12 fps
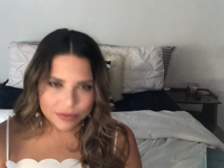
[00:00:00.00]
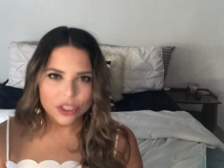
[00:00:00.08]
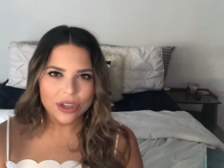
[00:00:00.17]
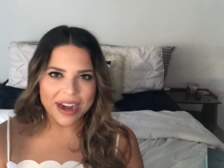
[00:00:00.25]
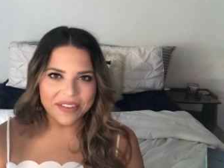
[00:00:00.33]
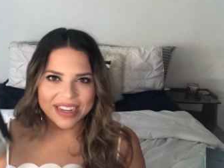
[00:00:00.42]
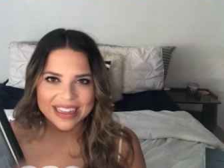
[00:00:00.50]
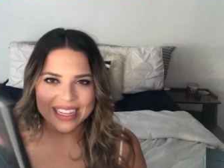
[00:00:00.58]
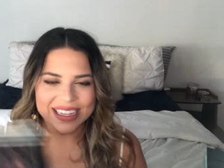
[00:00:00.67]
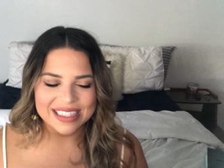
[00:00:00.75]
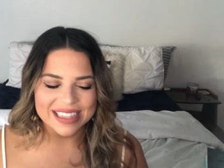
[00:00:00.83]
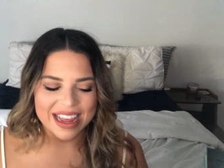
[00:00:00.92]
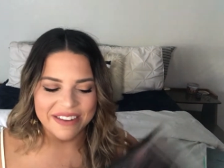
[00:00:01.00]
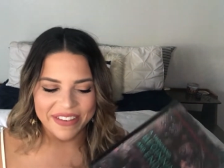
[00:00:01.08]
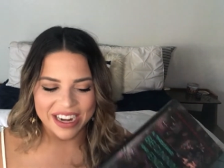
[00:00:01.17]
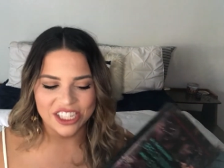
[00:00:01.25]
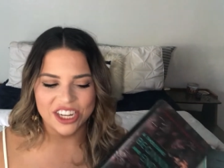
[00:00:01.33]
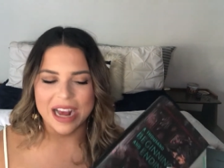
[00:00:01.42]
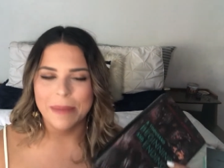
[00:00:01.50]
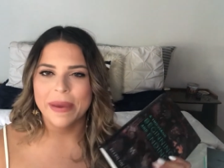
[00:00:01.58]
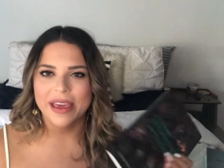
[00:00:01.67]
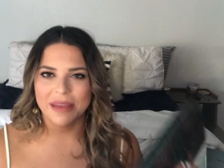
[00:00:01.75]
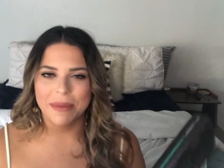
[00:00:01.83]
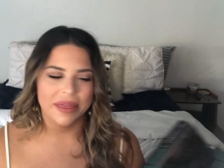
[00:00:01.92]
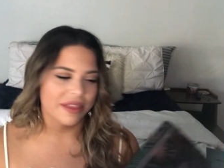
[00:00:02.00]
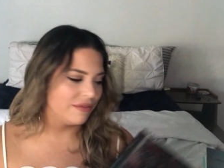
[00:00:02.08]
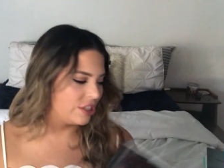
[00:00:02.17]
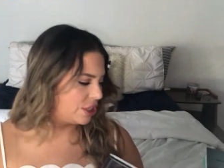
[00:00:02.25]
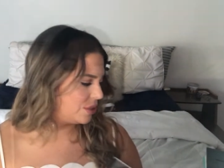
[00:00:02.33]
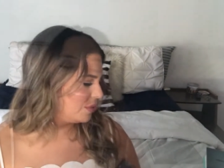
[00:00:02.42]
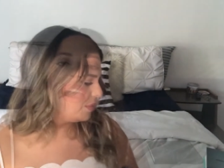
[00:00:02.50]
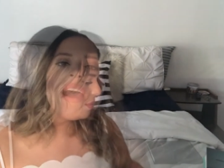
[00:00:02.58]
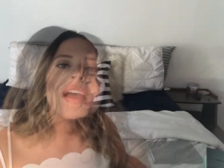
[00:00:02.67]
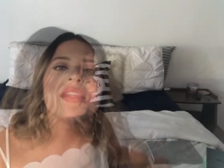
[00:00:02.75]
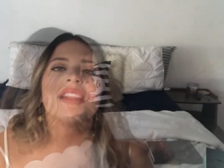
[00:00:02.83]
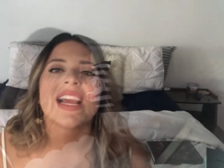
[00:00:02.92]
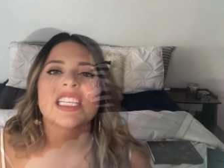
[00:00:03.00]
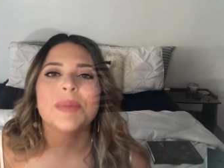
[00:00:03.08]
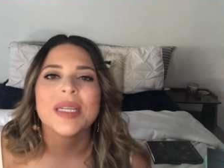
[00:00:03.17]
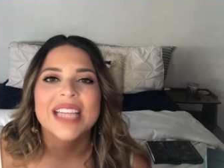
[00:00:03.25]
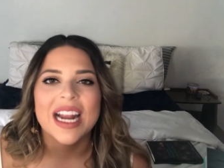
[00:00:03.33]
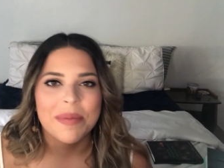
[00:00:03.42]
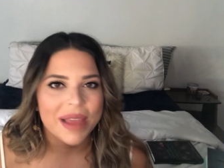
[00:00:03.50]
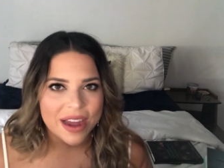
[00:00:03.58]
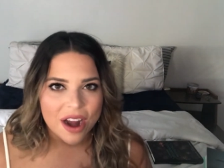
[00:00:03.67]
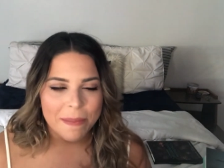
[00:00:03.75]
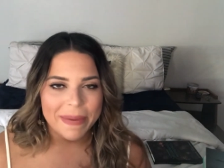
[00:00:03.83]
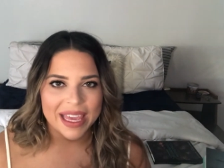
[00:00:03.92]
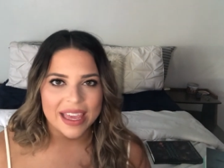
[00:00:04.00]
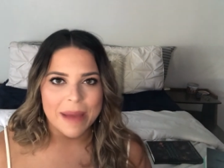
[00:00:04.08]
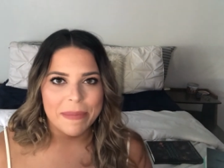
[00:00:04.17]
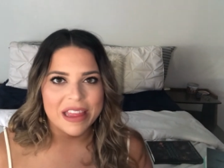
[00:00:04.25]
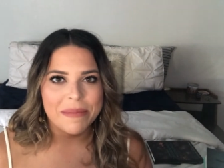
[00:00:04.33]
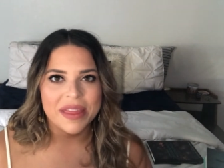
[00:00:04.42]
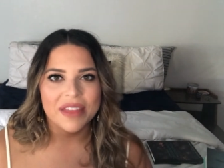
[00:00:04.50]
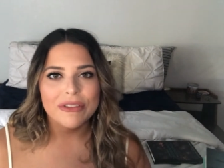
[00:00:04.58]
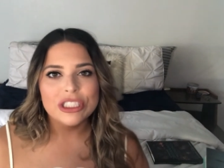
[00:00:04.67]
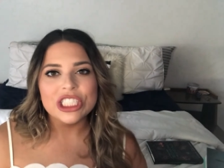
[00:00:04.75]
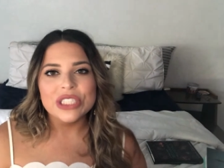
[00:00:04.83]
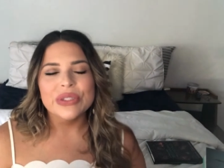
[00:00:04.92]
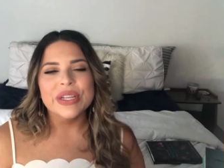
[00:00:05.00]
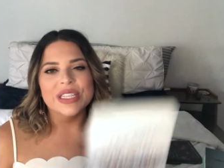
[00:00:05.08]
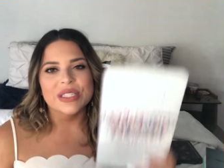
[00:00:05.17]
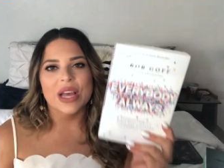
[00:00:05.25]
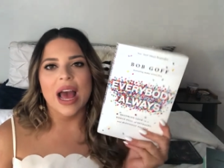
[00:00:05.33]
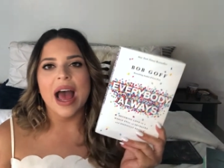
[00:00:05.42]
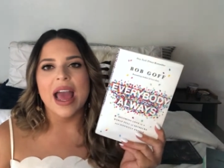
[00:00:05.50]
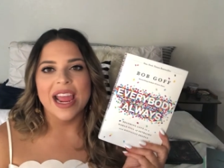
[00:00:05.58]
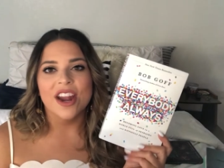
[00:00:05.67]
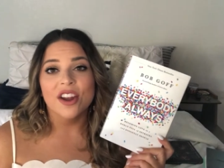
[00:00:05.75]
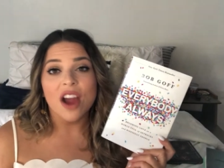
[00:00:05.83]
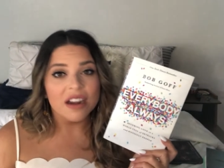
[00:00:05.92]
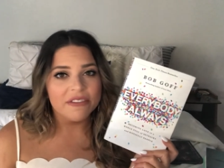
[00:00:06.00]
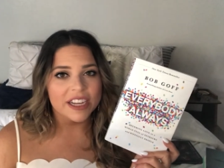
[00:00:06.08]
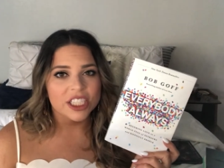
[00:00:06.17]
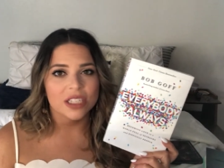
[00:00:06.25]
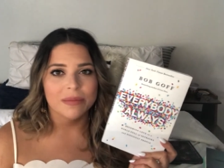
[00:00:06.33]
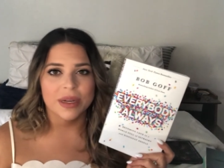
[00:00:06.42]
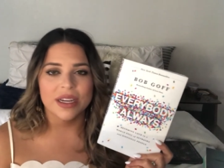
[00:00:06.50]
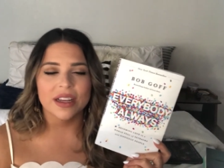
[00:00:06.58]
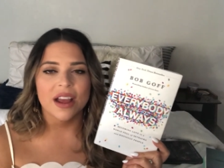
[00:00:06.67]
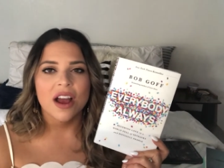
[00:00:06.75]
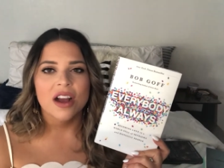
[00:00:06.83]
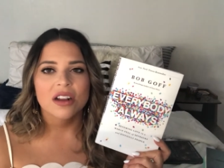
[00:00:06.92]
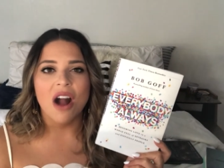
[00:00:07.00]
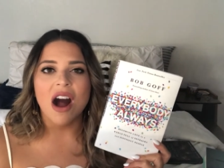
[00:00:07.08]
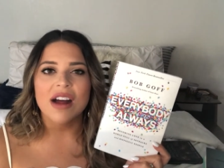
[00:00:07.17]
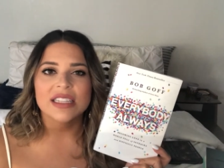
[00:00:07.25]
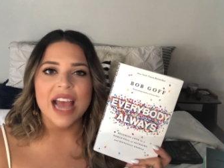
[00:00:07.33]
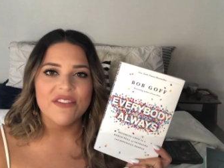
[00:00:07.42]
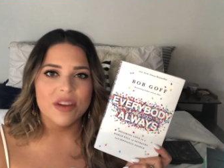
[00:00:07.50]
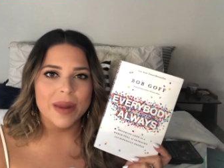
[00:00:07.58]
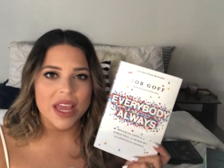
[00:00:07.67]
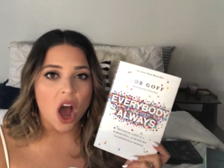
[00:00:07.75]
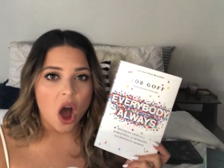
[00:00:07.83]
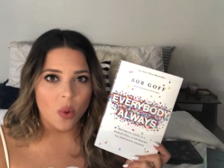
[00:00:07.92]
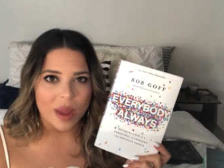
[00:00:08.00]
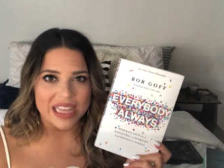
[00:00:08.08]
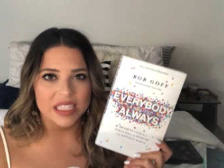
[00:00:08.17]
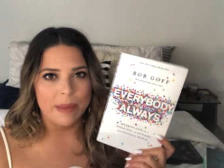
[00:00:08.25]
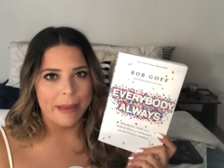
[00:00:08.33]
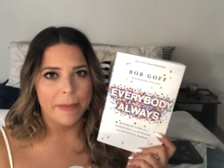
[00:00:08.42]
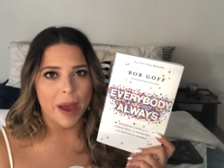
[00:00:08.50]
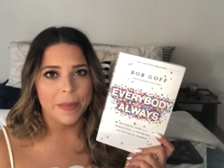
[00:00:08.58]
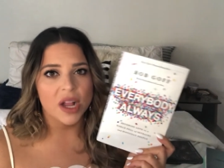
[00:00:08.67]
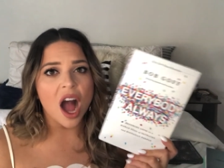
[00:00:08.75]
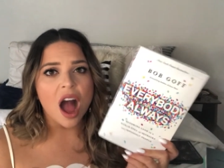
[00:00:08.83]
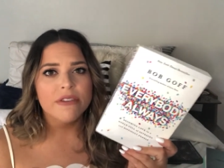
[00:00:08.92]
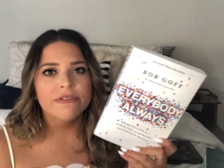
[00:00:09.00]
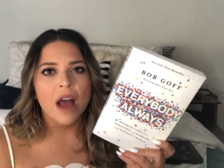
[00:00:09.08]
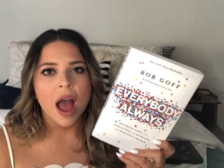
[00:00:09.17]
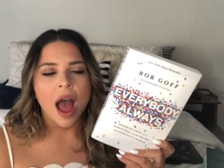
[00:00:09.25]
try to read this and finish it up in the month of June. The next book that I plan on picking up in the month of June is a nonfiction book called Everybody Always by Bob Goff.